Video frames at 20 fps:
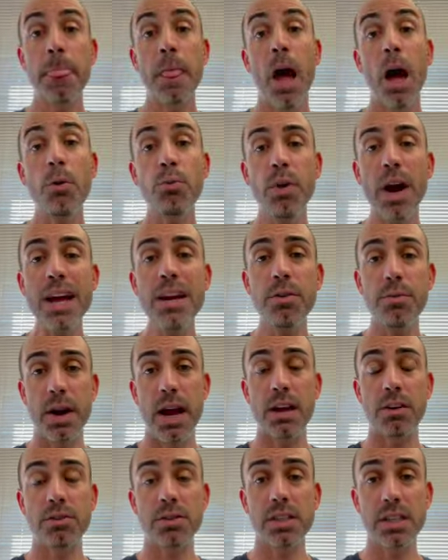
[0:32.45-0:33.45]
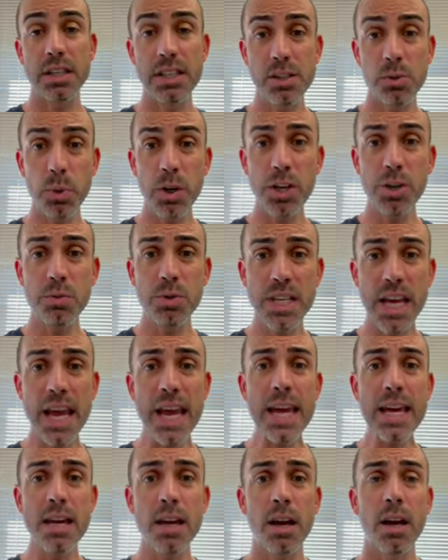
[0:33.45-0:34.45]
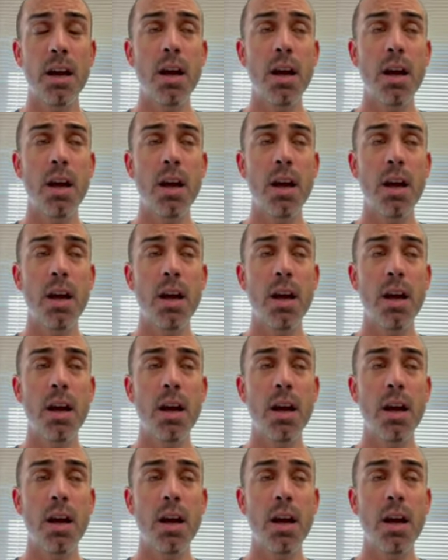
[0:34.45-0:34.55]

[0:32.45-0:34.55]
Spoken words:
A write-around is when you take,